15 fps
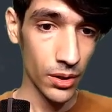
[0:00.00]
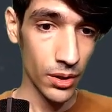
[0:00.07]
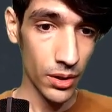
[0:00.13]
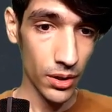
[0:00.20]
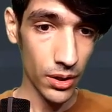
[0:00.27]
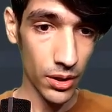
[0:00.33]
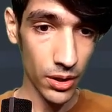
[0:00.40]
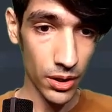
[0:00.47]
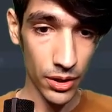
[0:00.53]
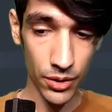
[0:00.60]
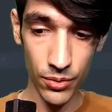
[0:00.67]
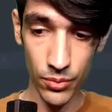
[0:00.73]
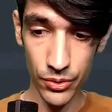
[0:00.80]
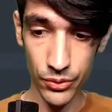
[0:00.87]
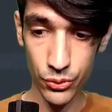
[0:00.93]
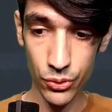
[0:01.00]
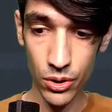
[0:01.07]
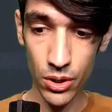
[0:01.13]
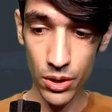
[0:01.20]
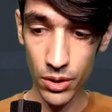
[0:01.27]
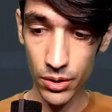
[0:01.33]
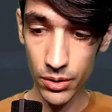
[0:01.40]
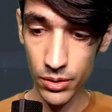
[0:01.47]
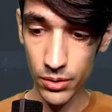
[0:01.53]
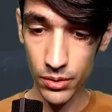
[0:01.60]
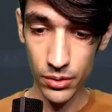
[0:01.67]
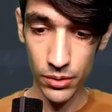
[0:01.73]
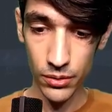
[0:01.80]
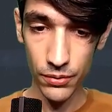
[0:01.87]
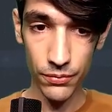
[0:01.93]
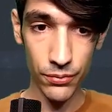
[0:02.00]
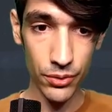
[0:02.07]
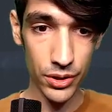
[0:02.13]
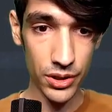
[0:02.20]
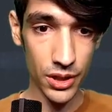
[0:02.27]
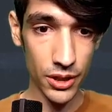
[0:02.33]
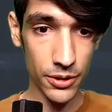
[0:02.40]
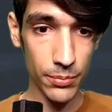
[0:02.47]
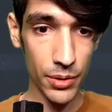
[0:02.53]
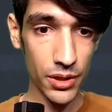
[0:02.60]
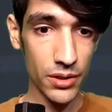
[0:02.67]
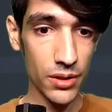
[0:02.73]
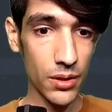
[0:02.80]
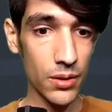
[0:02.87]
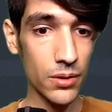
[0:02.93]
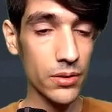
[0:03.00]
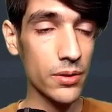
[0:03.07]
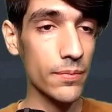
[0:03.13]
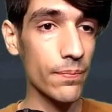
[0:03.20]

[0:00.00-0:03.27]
I was wrong. For 6 pixels.